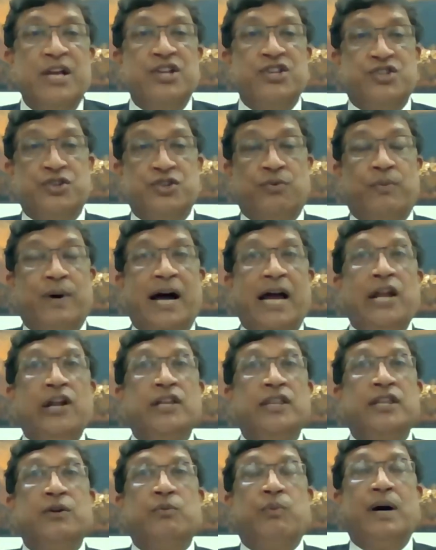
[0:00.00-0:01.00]
So while
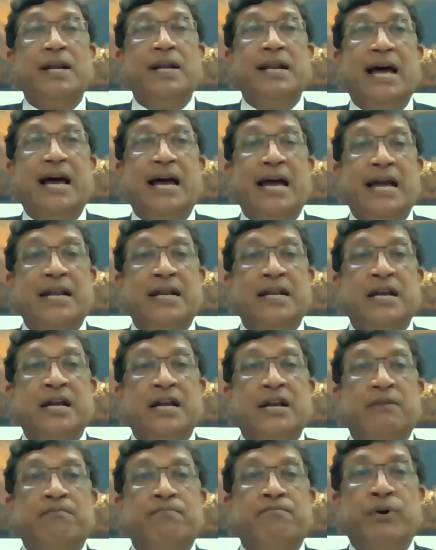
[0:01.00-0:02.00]
on the one hand,
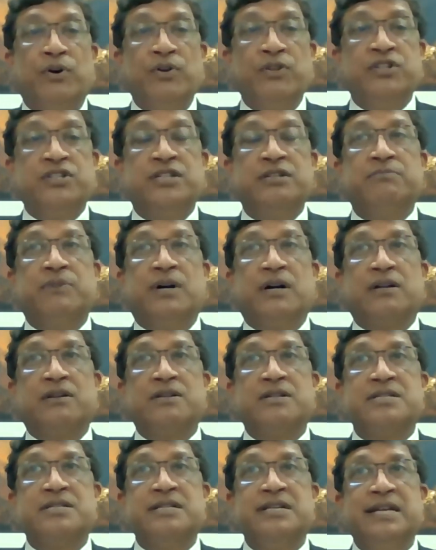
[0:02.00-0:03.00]
both
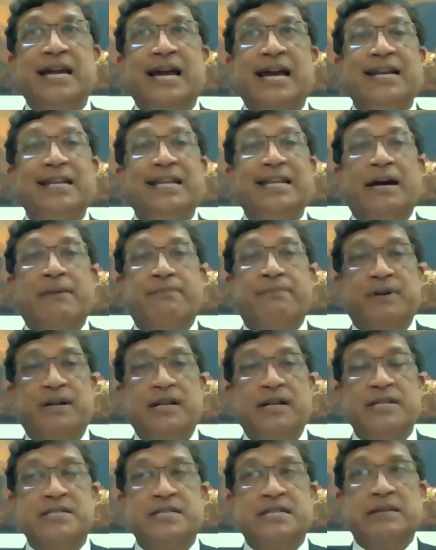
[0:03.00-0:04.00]
democracy and
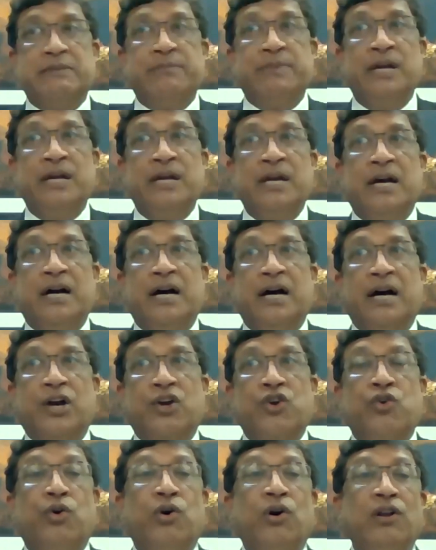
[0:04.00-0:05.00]
capitalism uh,
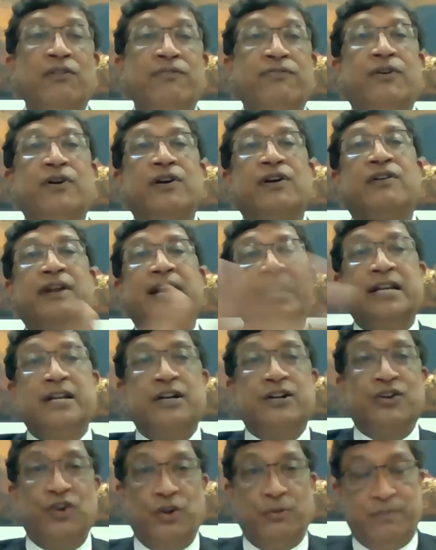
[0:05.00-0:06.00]
call for
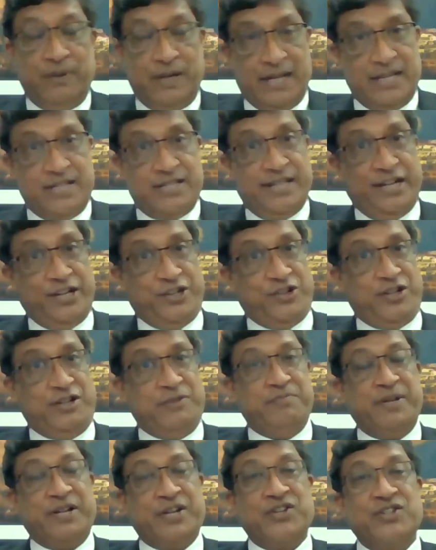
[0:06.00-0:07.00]
greater globalization
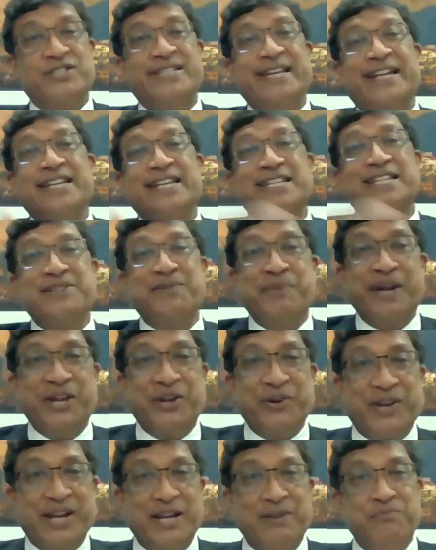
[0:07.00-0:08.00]
because that is the way
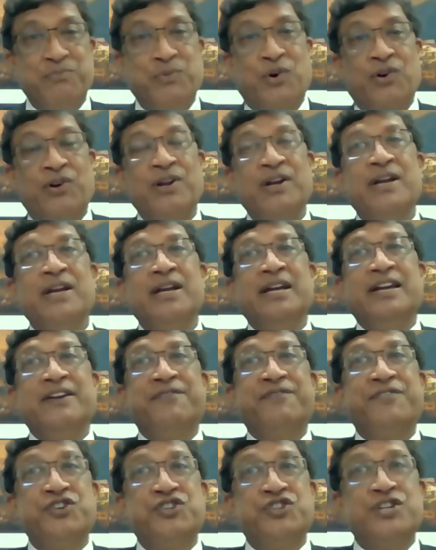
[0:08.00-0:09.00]
you can more
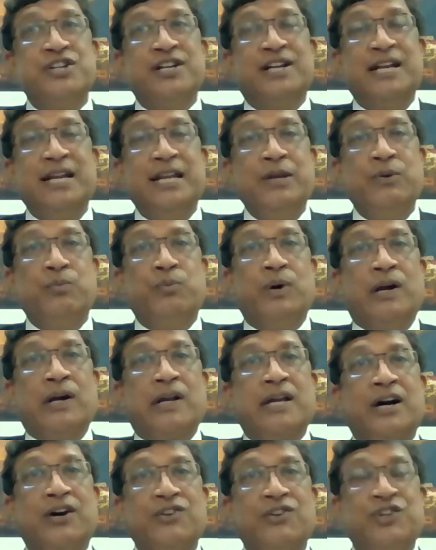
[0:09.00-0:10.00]
efficiently
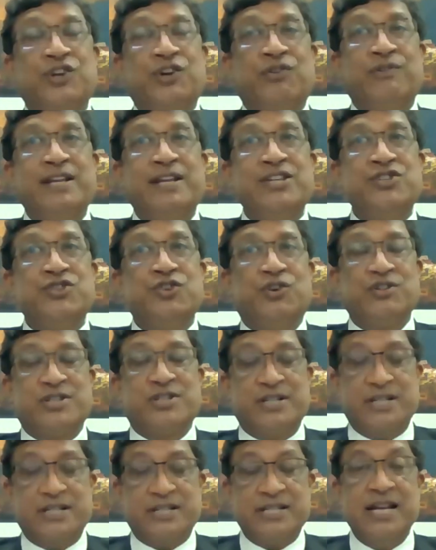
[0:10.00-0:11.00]
work out your
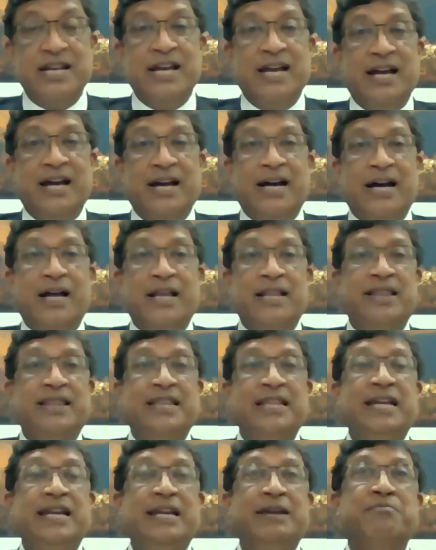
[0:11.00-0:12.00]
resources. Uh,
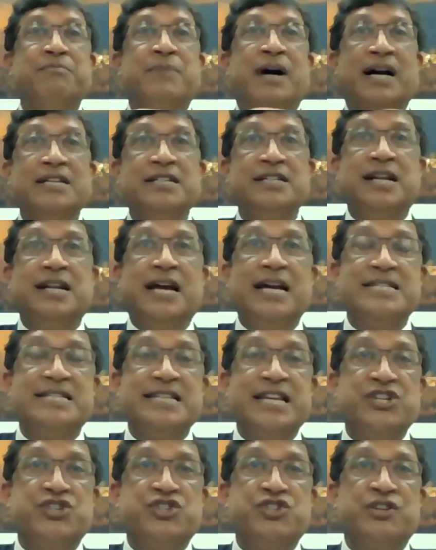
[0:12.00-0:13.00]
the
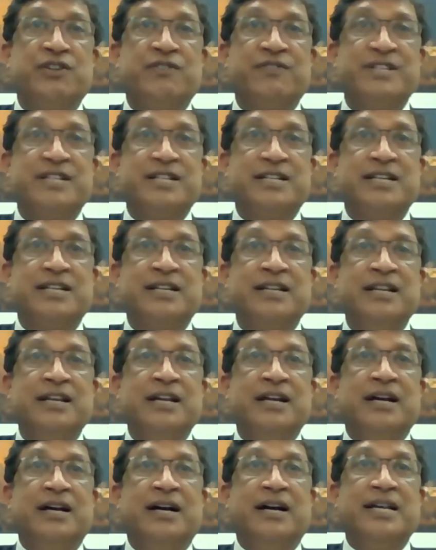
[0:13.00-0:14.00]
marginalization of certain
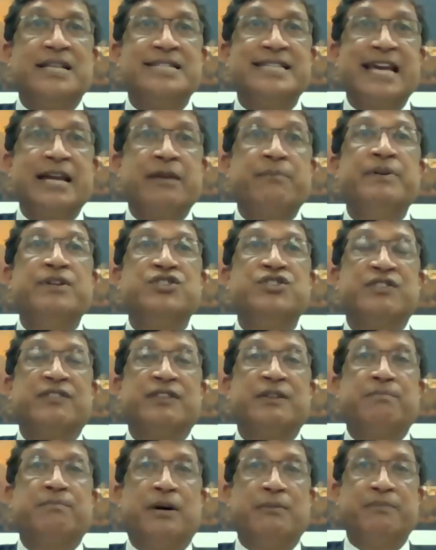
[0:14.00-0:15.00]
uh, segments of
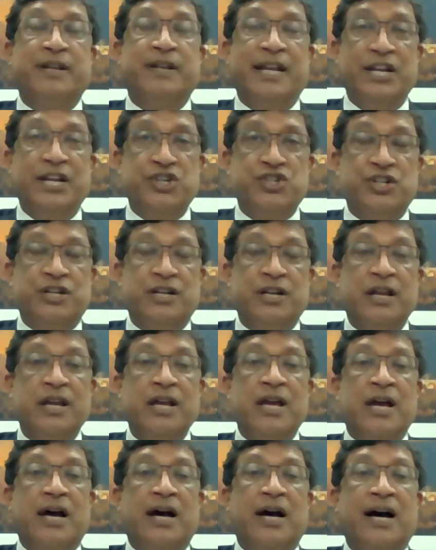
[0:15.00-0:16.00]
the population
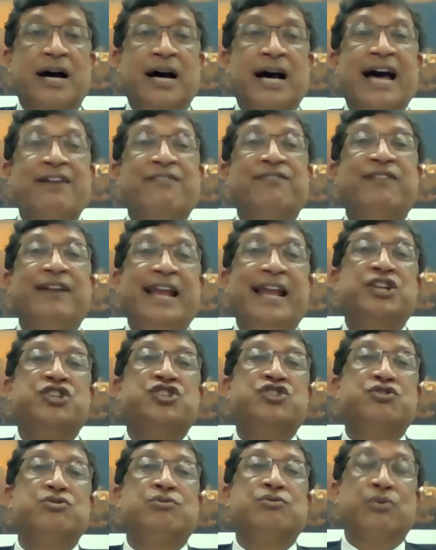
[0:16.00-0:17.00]
uh, have led
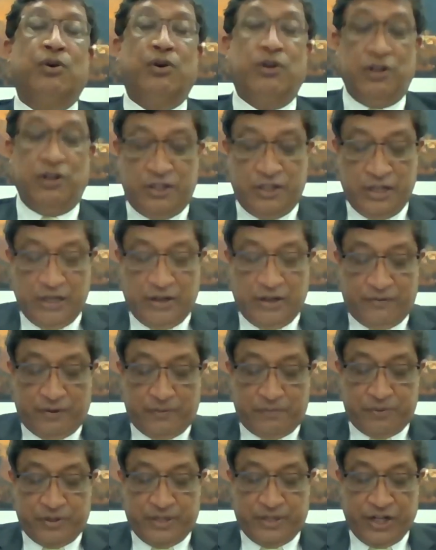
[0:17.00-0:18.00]
to calls
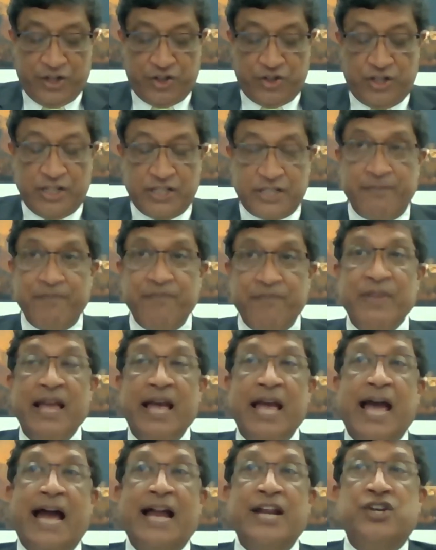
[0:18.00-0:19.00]
for protectionism.
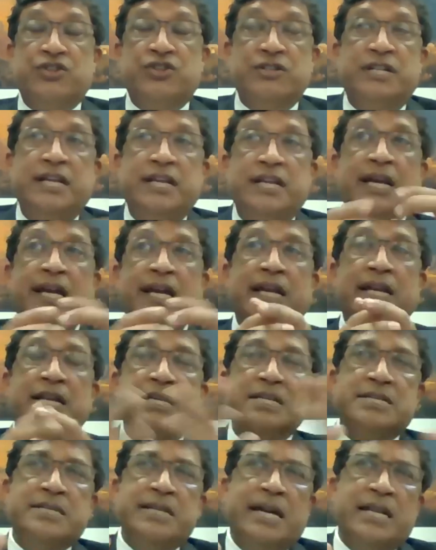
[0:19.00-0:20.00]
And today, in
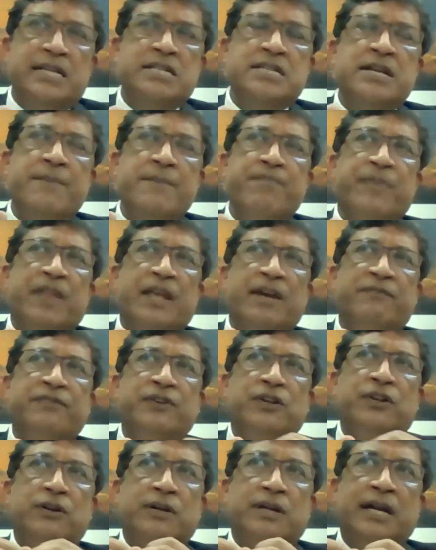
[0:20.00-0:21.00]
a sense, if
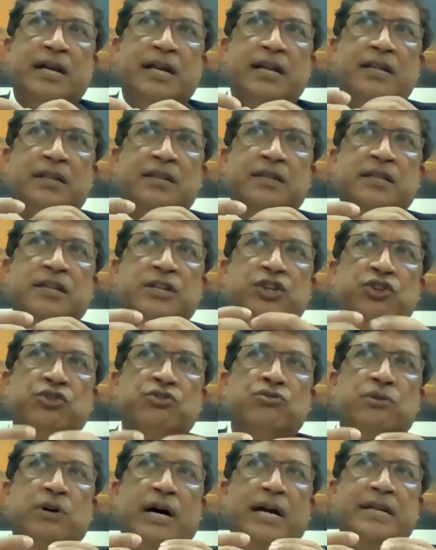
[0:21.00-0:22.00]
you look at the
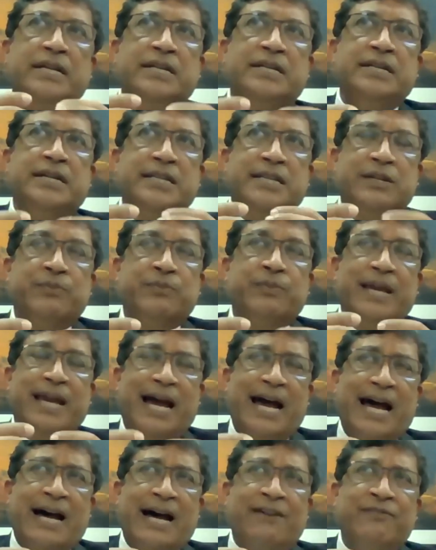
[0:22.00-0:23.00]
new idea that we
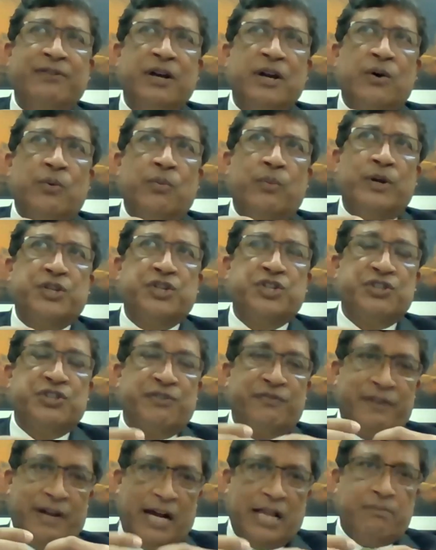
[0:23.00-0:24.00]
have, which is
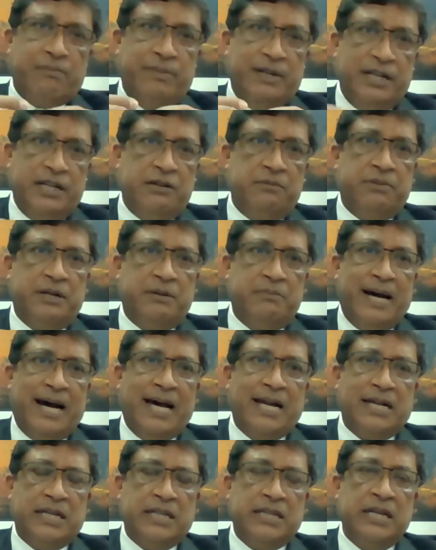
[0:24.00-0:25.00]
of Atmanirbhar
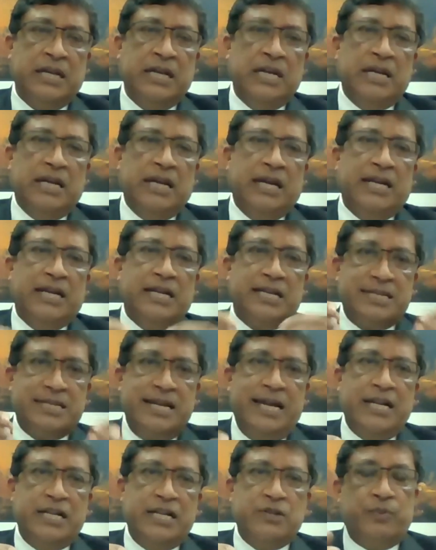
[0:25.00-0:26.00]
Bharat, in a
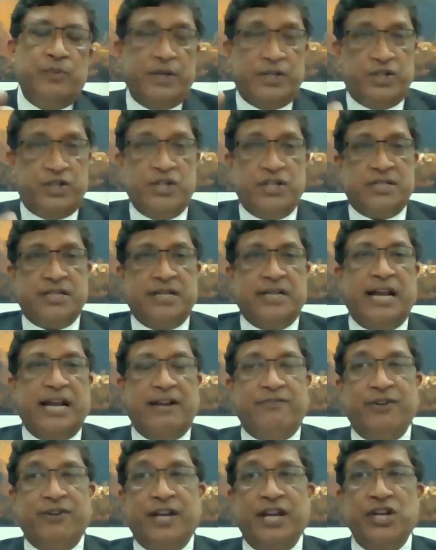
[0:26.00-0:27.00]
sense, which is an
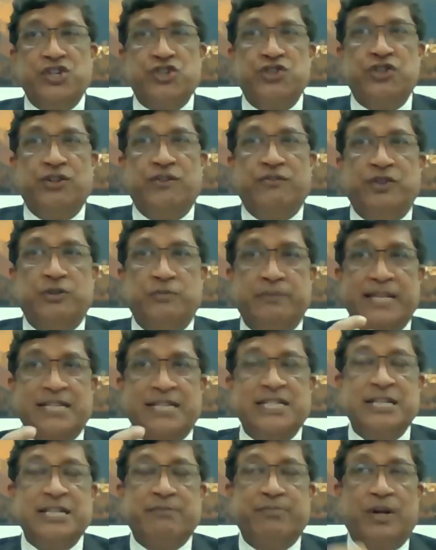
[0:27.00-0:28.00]
advocacy of
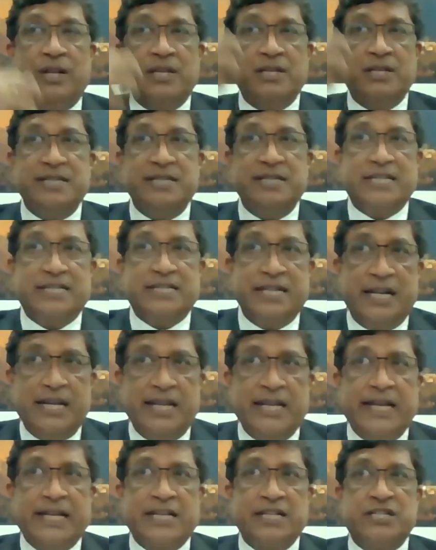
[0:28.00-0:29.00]
domestic policy
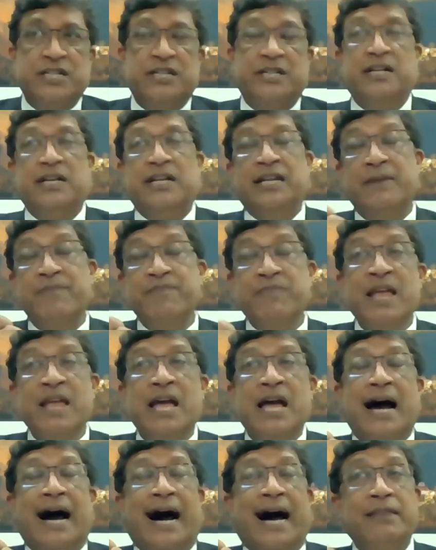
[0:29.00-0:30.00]
extending externally,
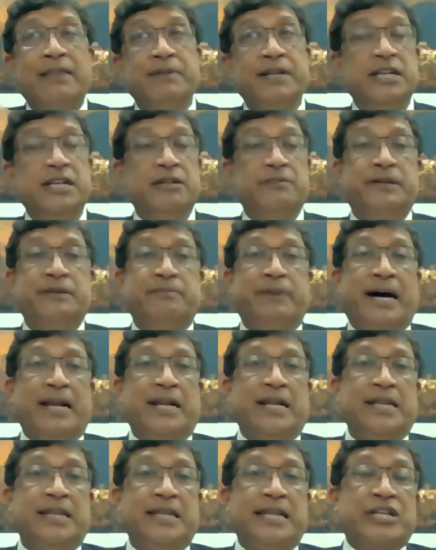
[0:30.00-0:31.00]
Atmanirbhar
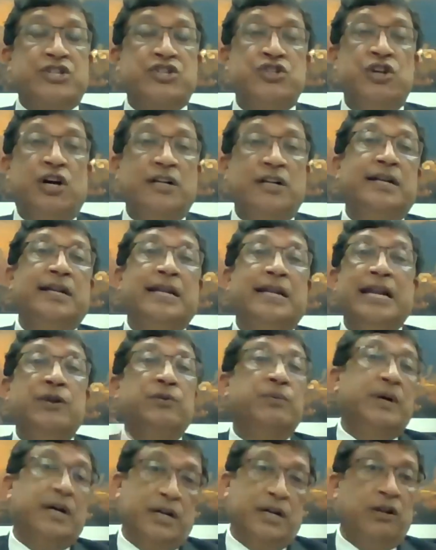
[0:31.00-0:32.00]
Bharat is not an
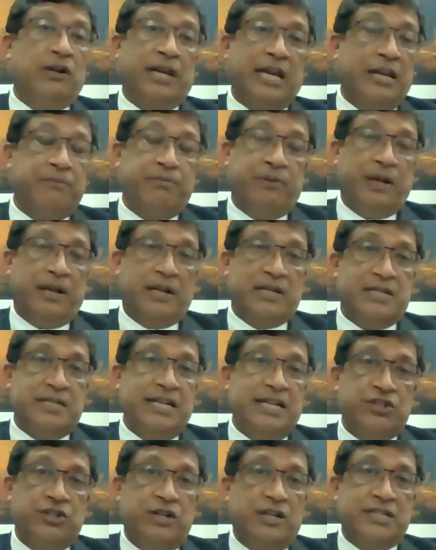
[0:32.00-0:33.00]
inward looking policy.
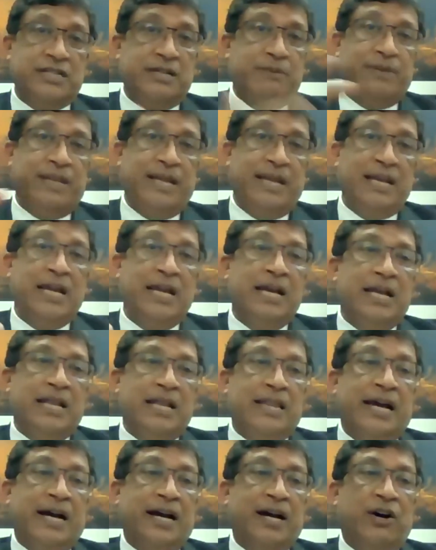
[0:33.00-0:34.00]
It's not something
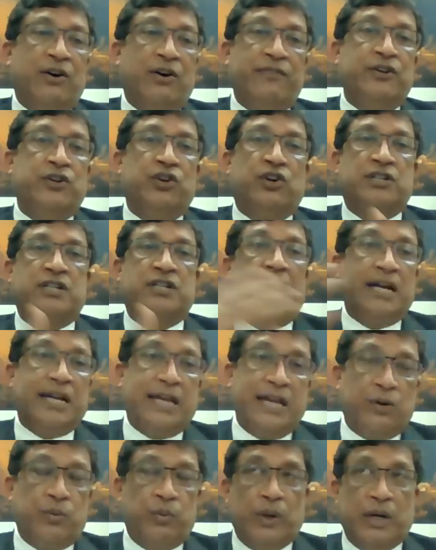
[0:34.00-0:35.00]
that, of an
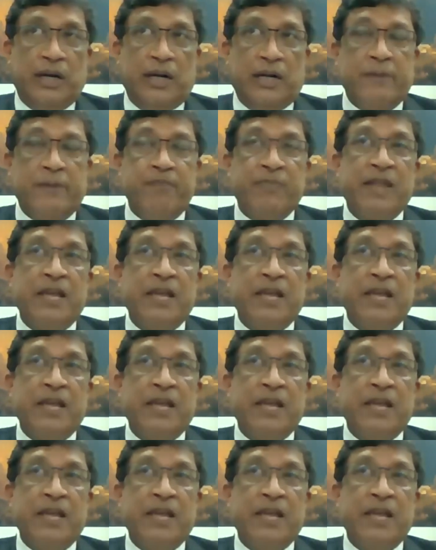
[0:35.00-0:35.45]
autarkic world.